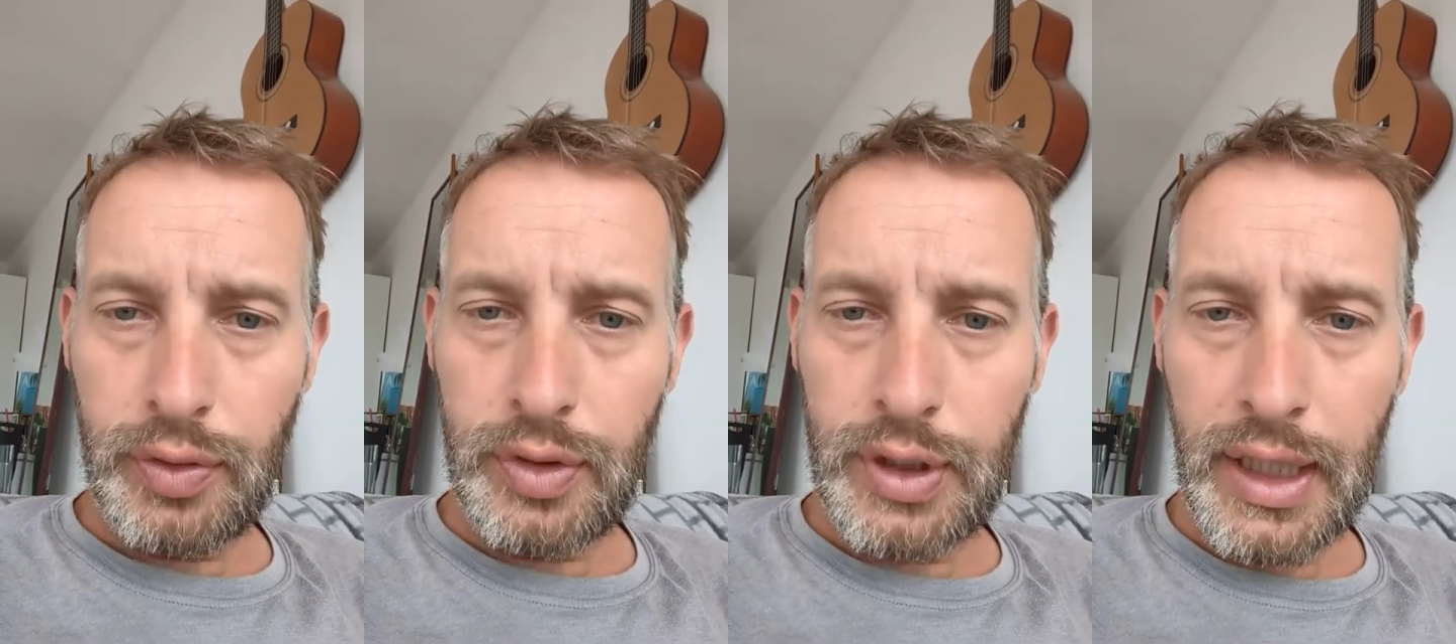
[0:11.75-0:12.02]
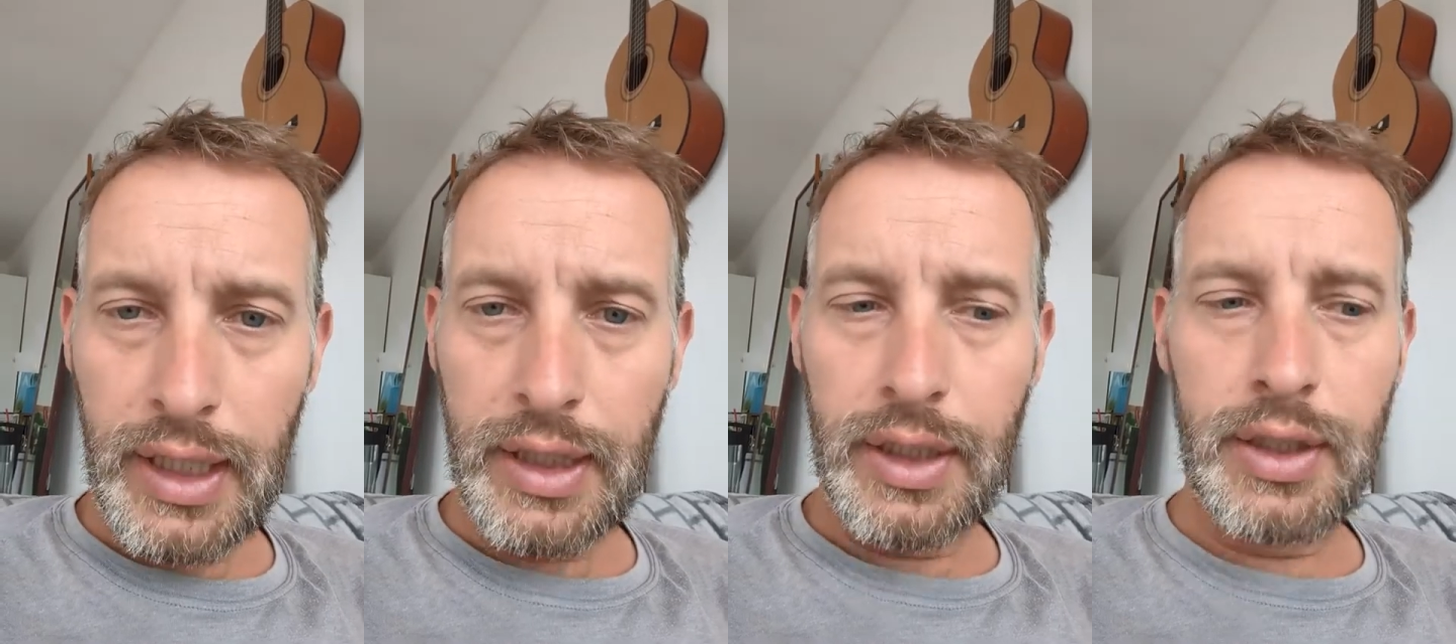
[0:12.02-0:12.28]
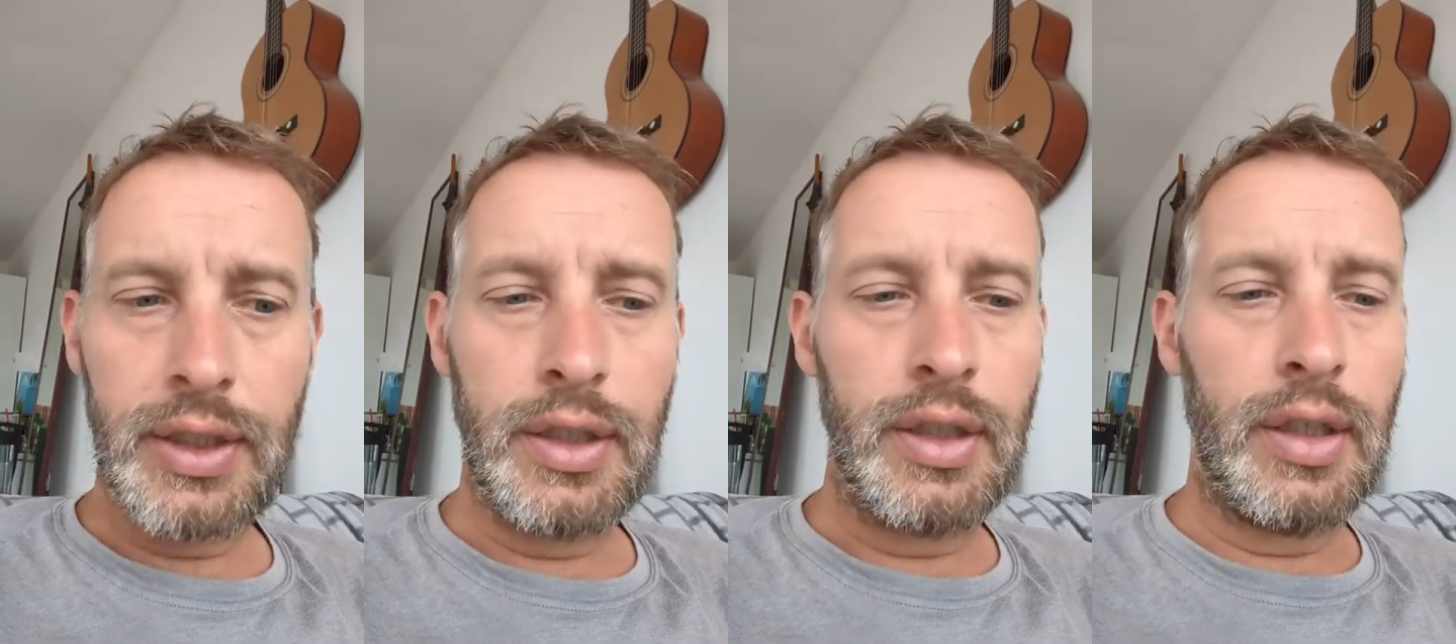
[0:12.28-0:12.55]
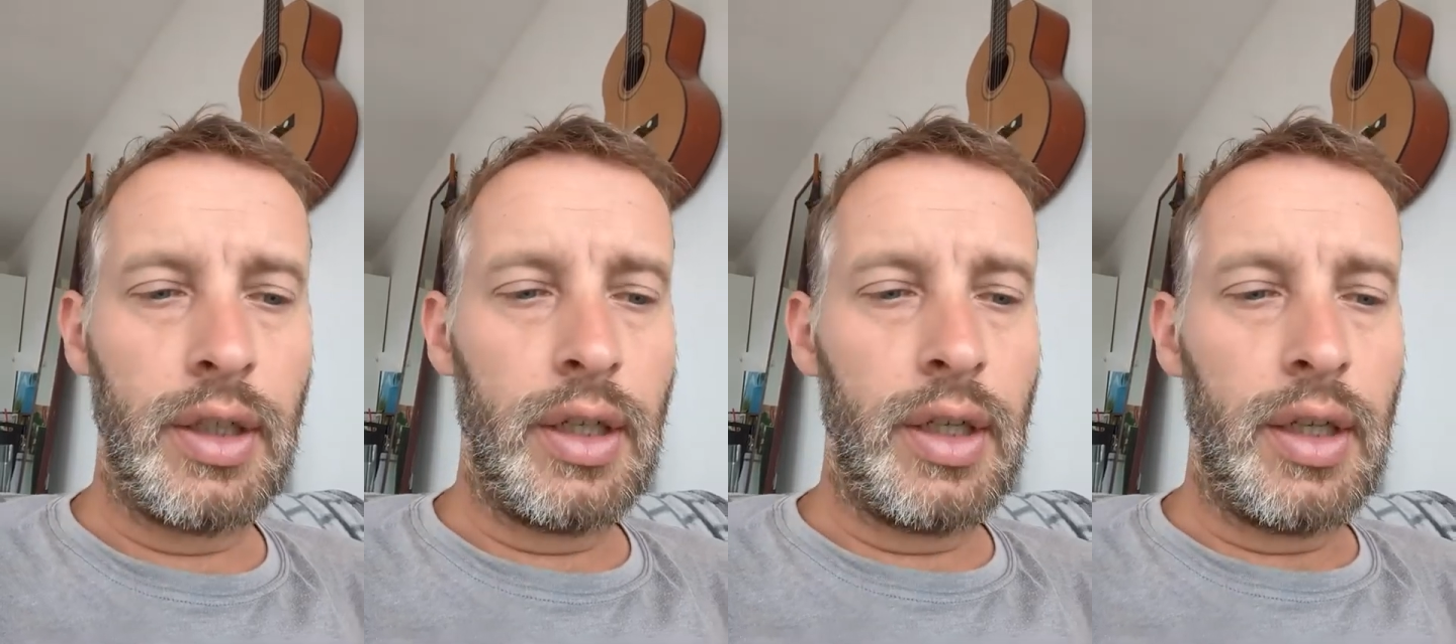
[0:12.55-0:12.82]
6,
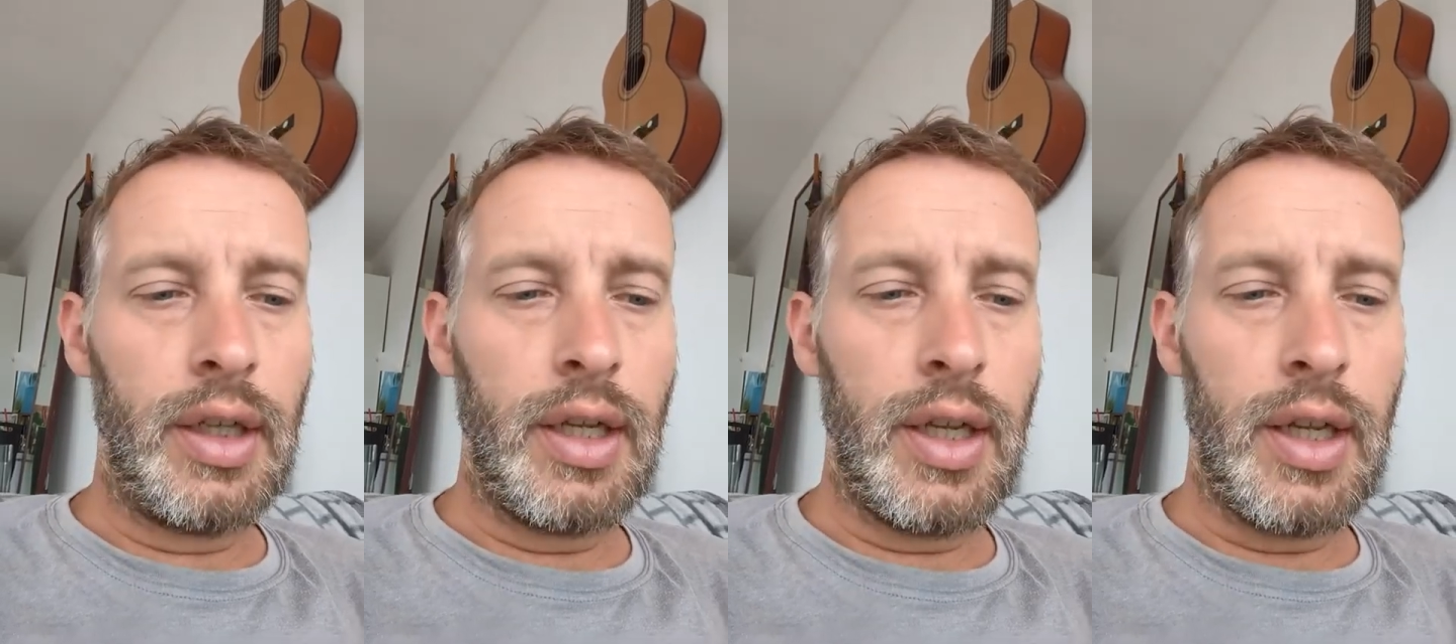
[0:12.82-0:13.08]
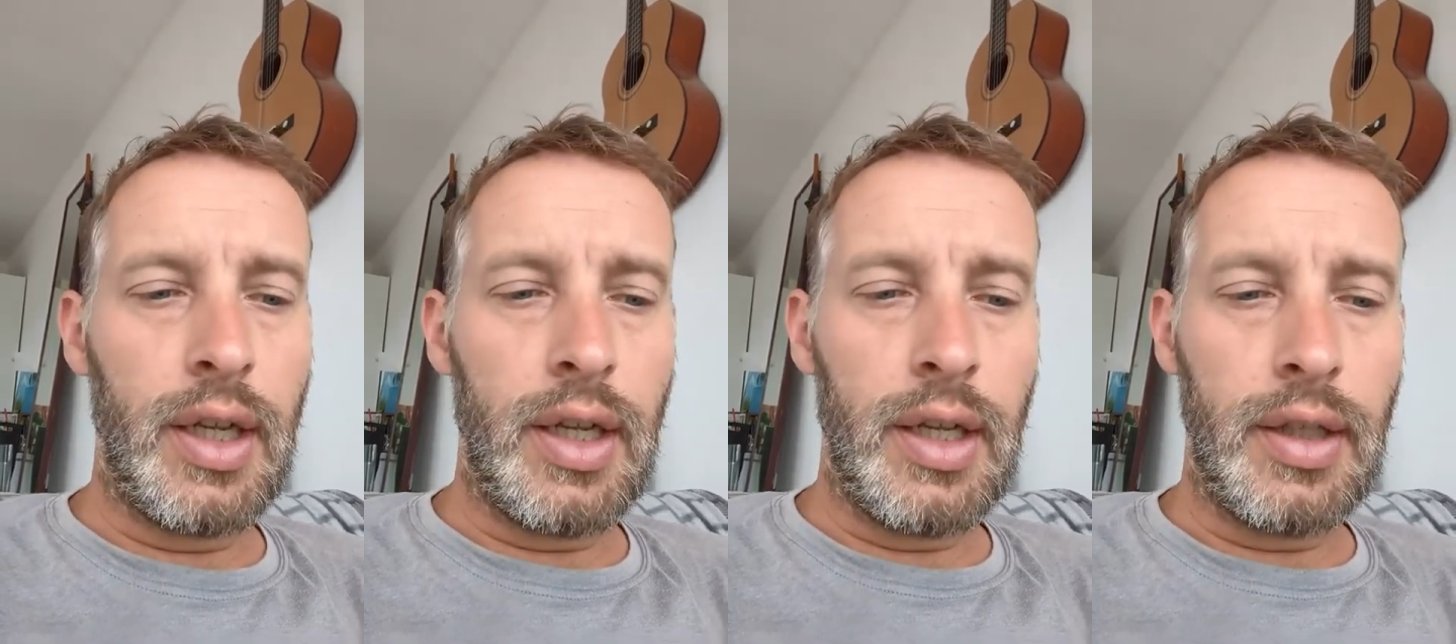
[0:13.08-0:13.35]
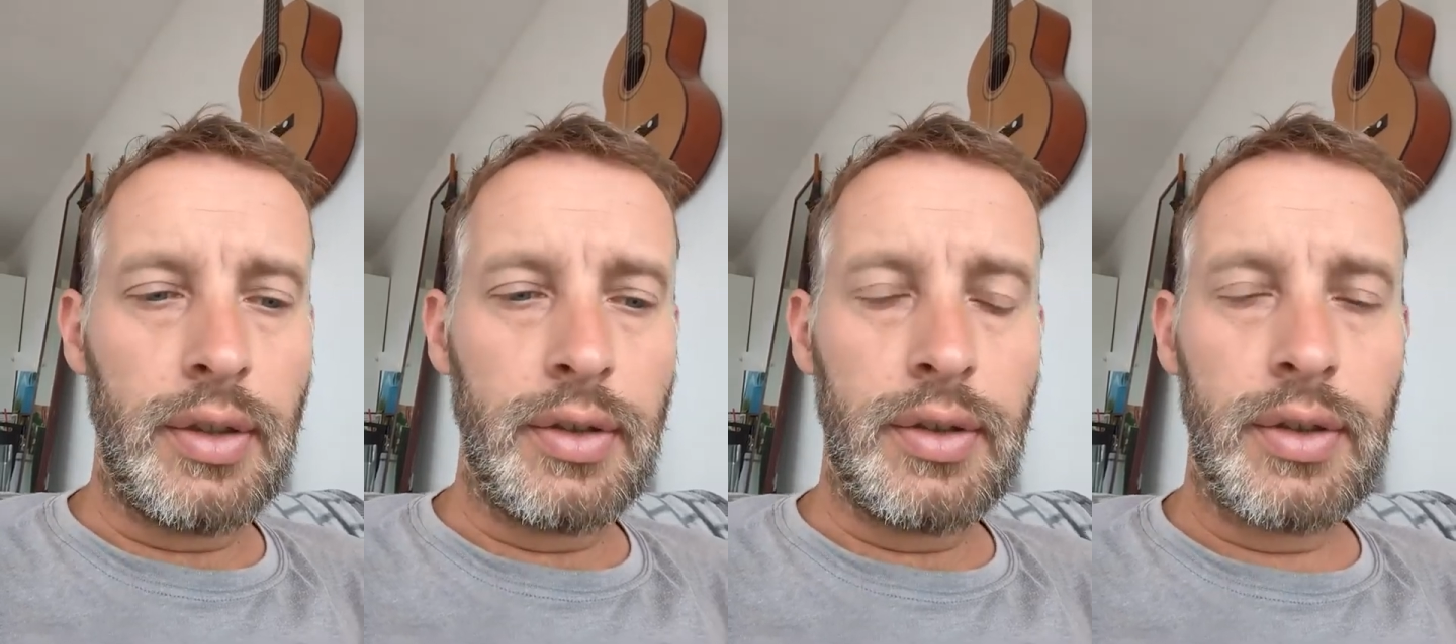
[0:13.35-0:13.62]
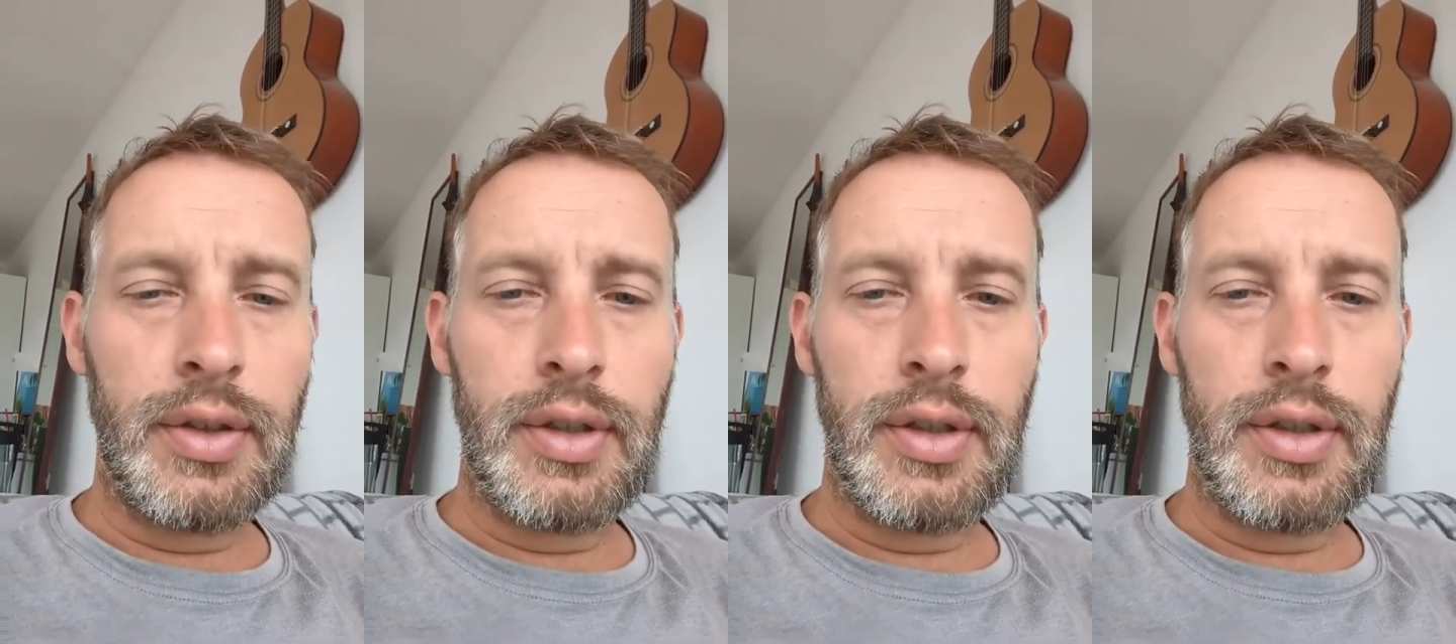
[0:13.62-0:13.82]
and